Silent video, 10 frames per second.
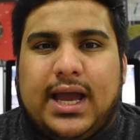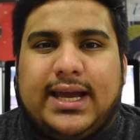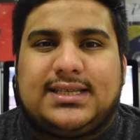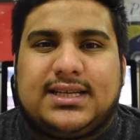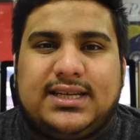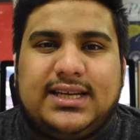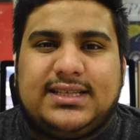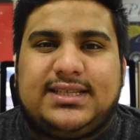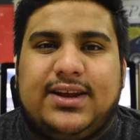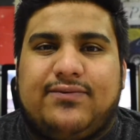It's
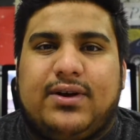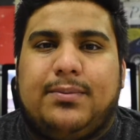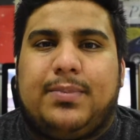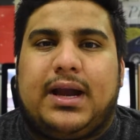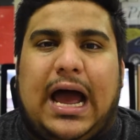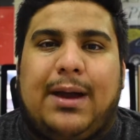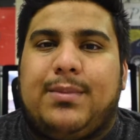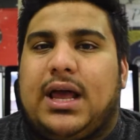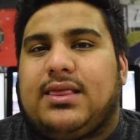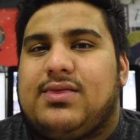different, but I'm
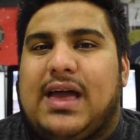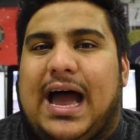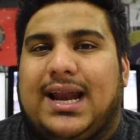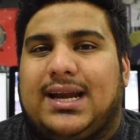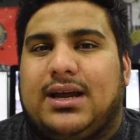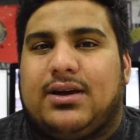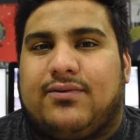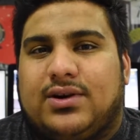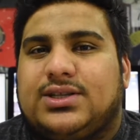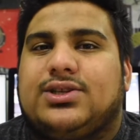not that
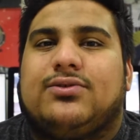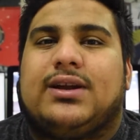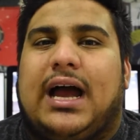averse to it.